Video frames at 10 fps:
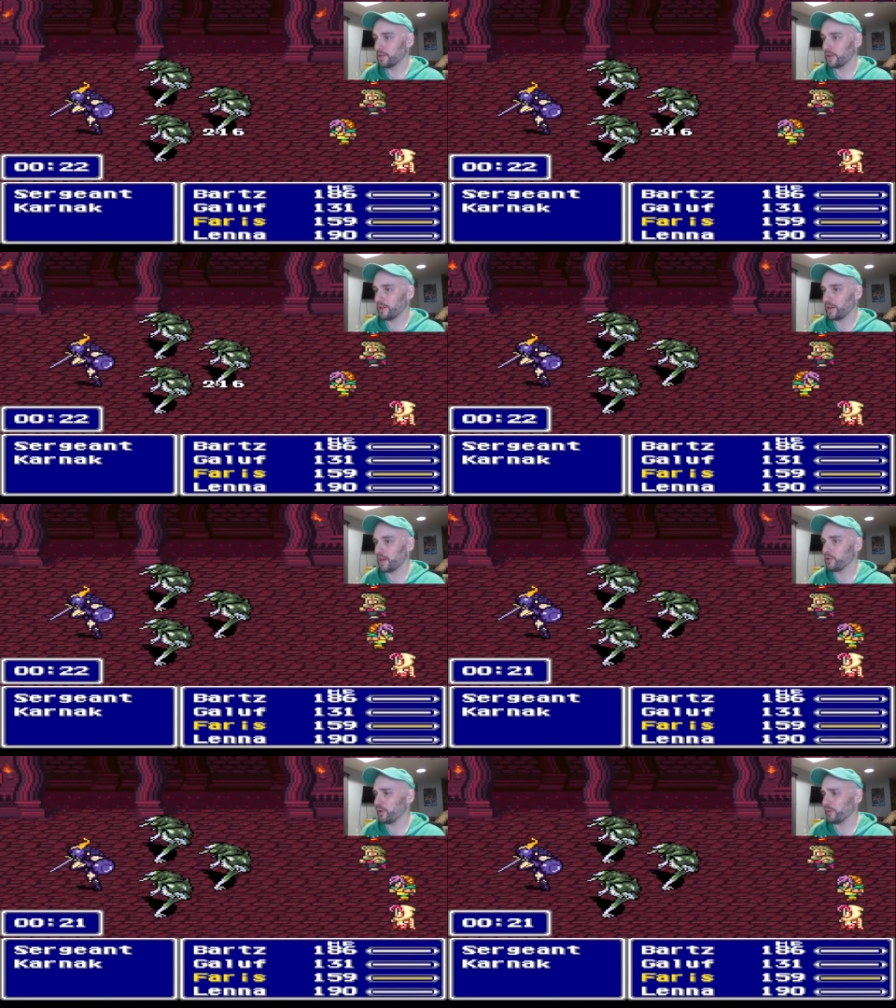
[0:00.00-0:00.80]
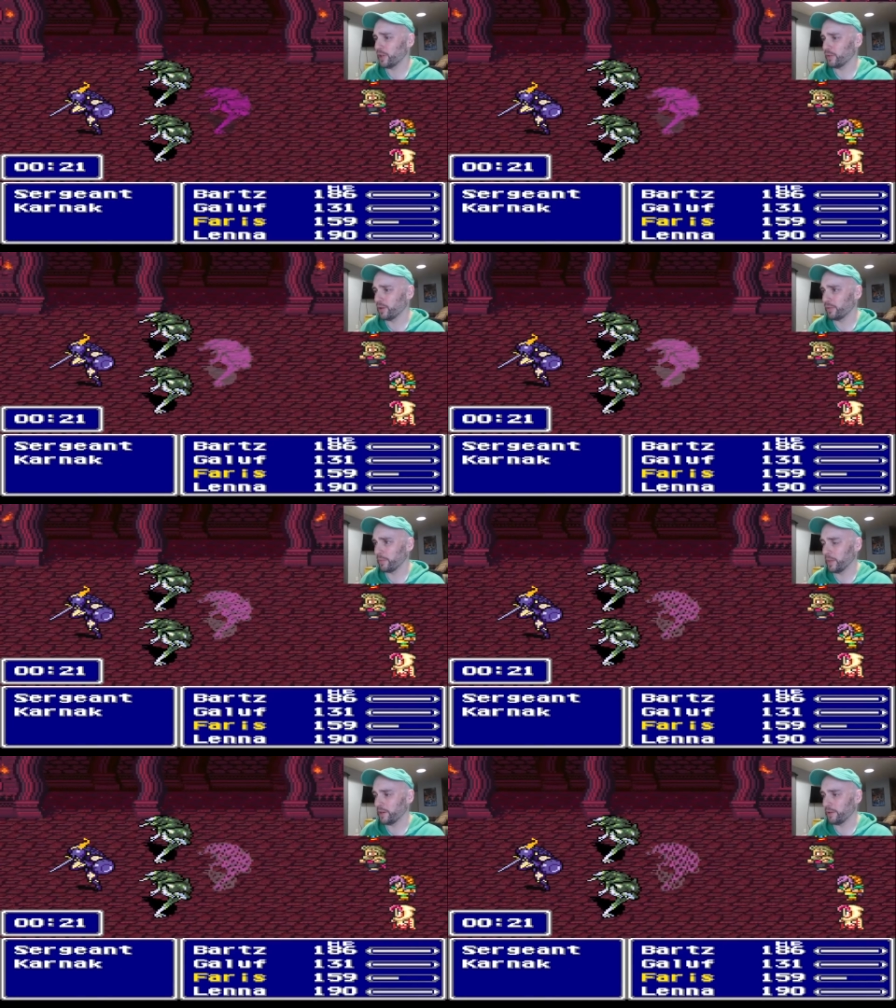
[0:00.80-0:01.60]
I think, I don't know if you can run
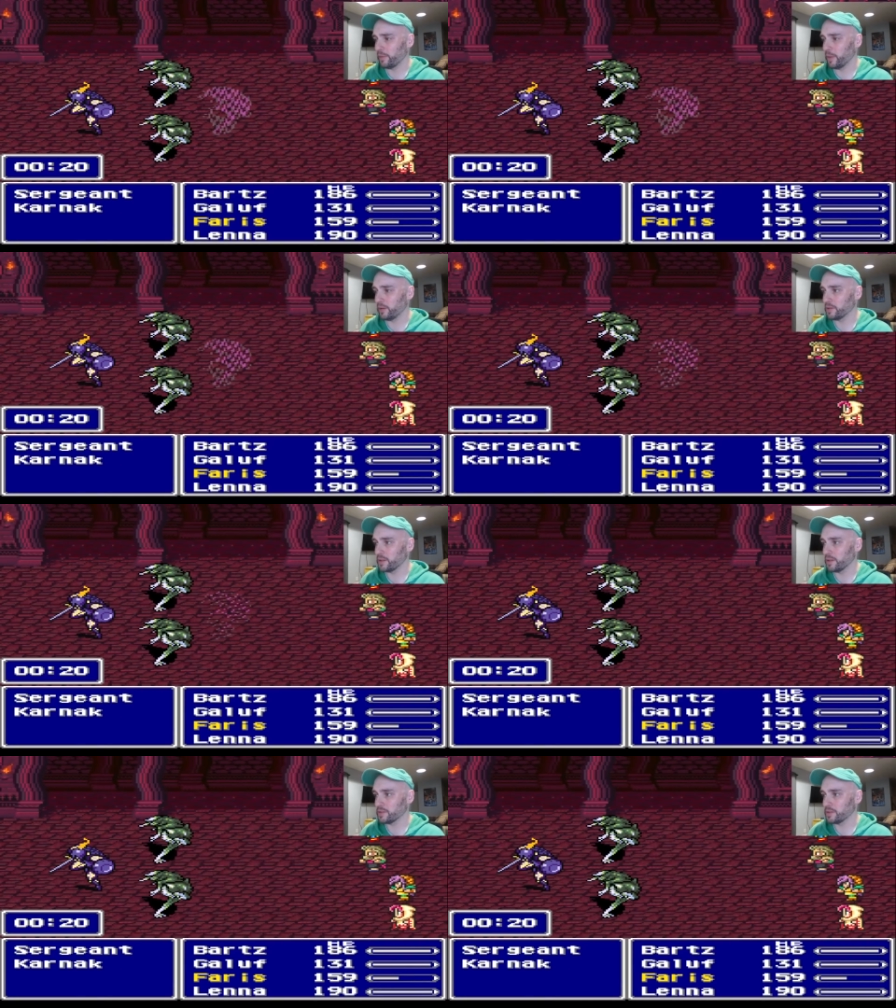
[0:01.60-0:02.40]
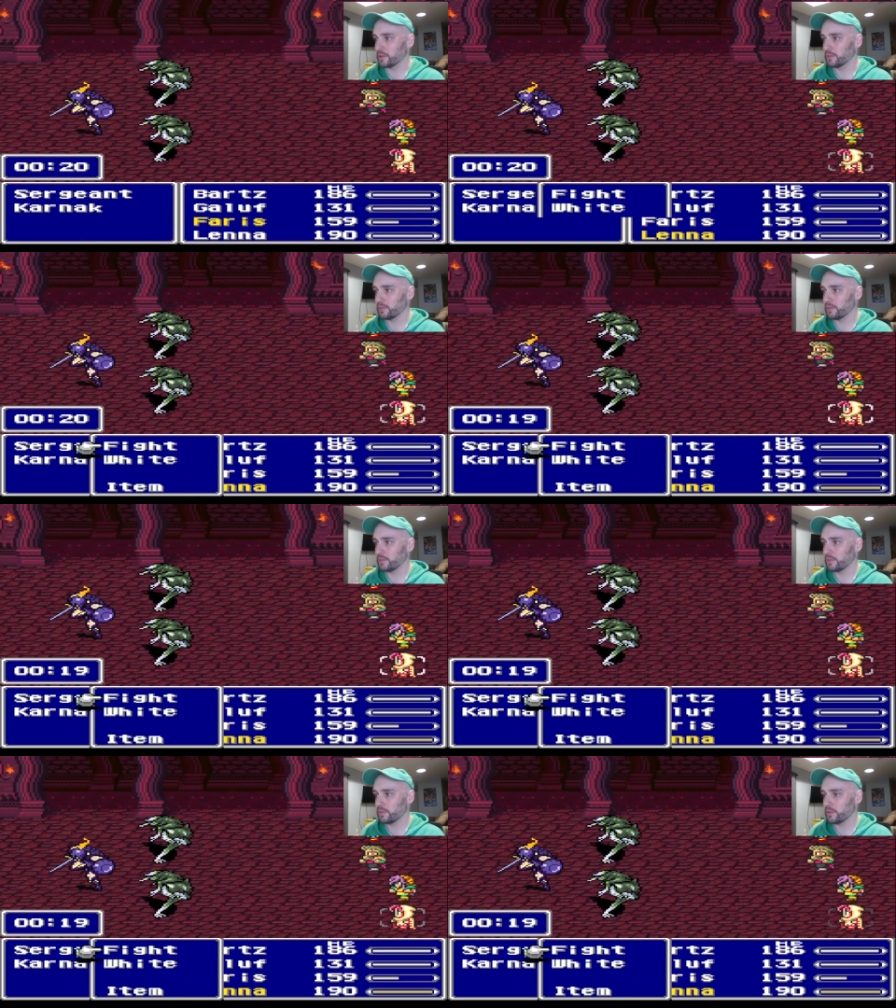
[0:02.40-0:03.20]
from any of the battles, honestly.
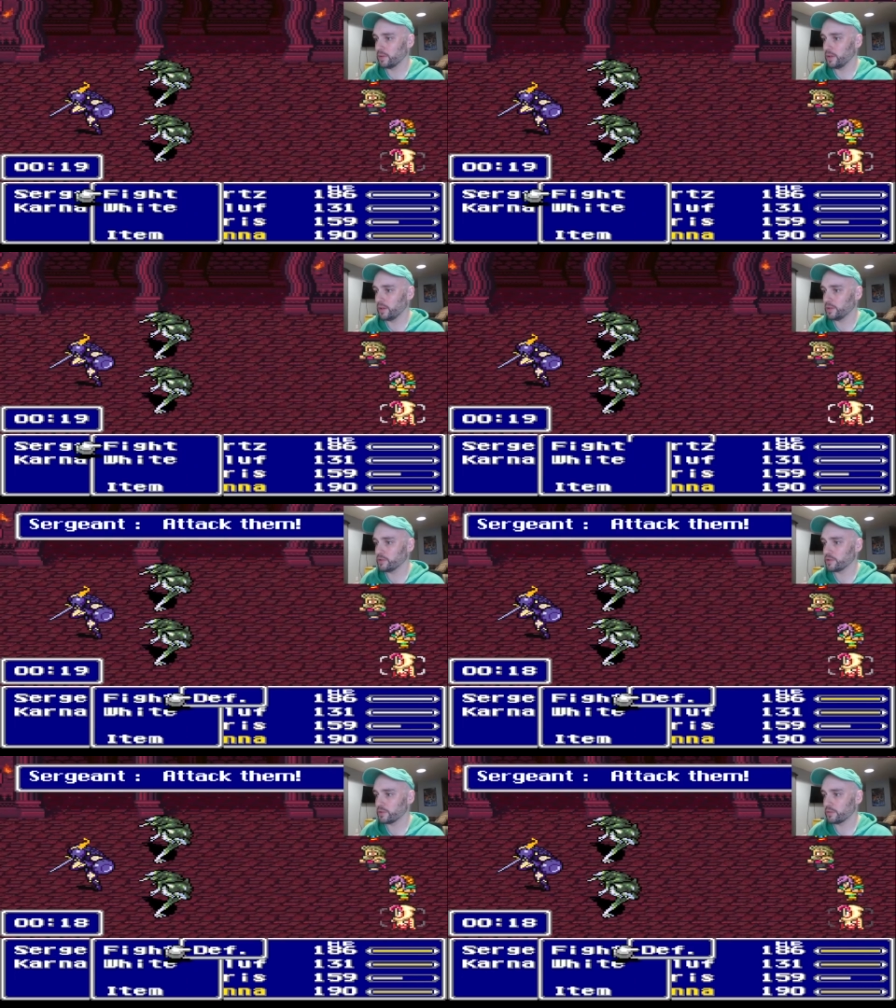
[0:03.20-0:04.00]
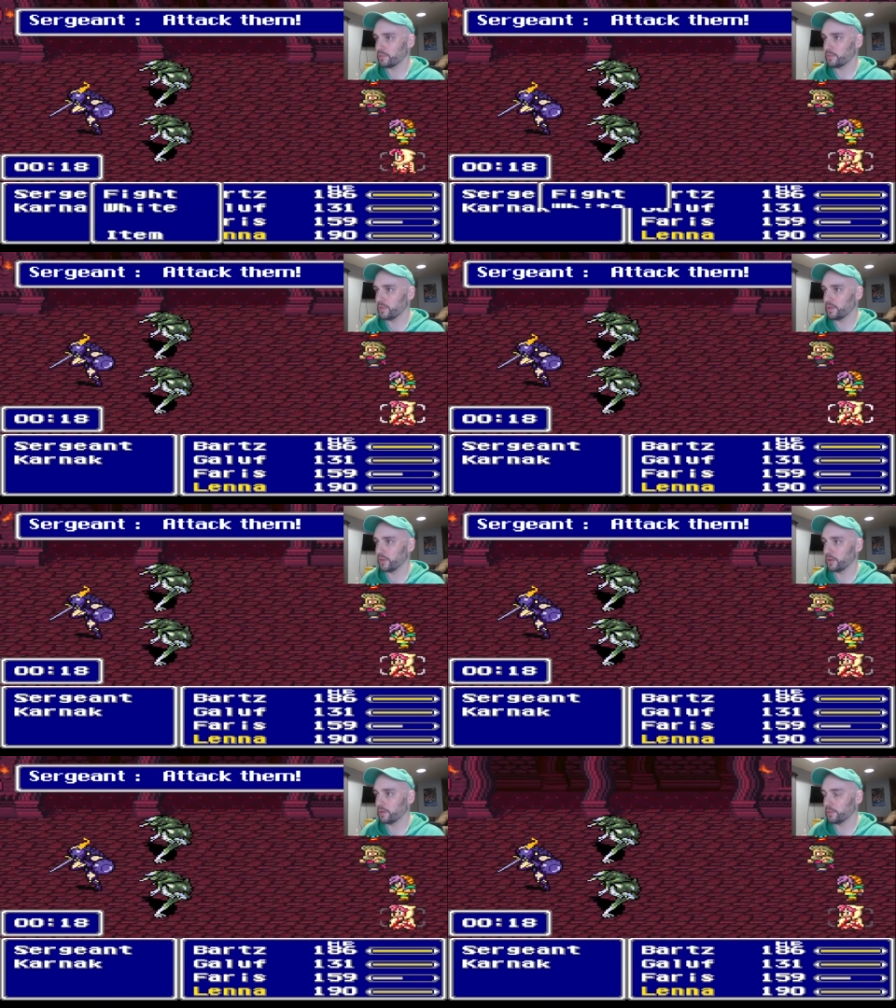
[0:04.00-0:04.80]
Uh, just
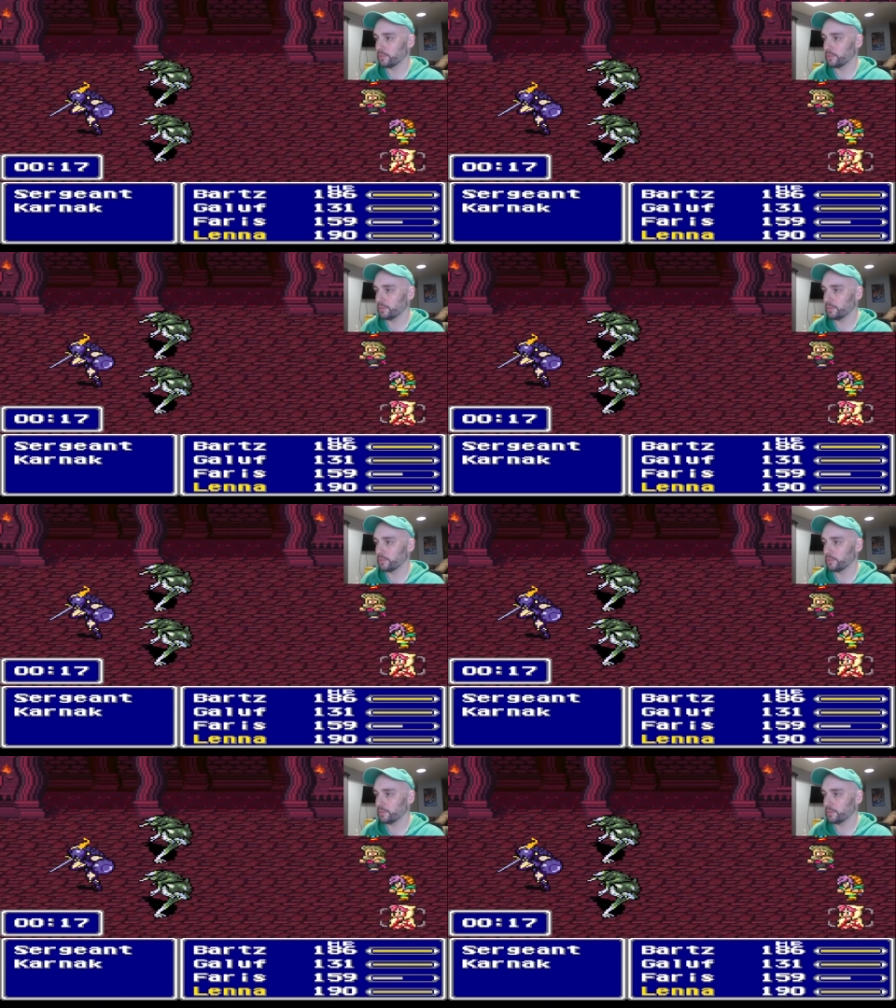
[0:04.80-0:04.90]
defend.